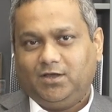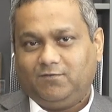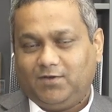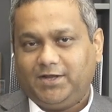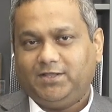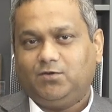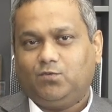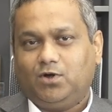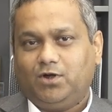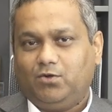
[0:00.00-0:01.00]
of letting the
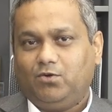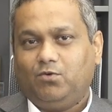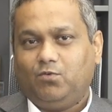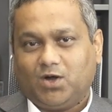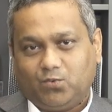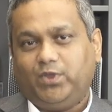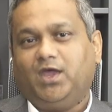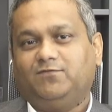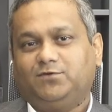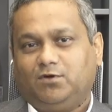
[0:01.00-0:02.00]
world know what we
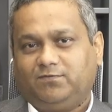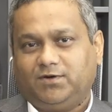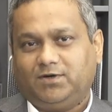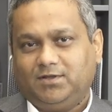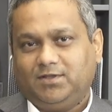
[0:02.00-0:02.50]
have to offer.